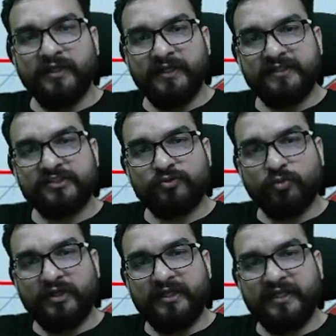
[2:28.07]
It's
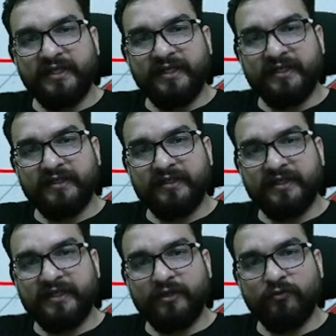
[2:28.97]
28
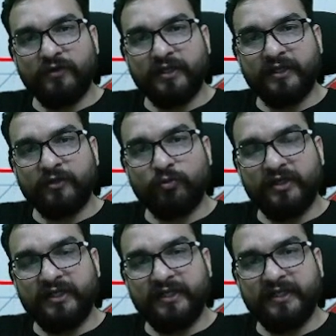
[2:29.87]
degree over here,
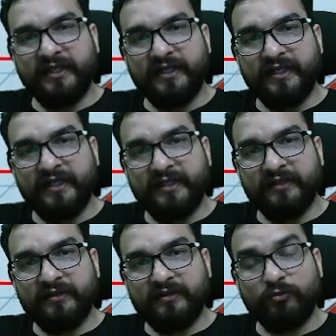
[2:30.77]
28
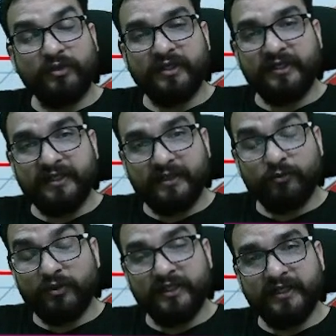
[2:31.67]

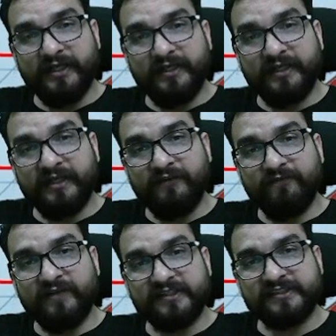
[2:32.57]
degree
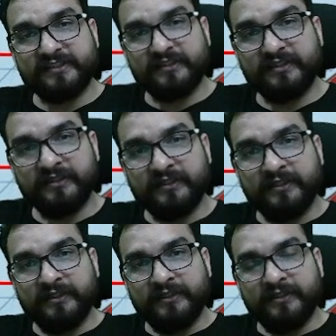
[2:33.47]
west,
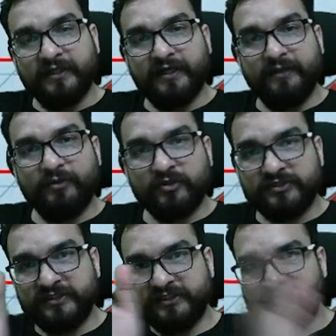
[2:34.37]
right? Because
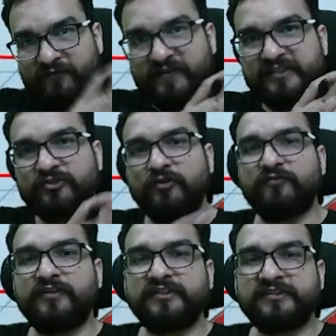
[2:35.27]
this is west
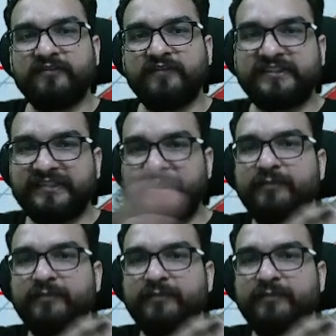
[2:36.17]
of, this is the western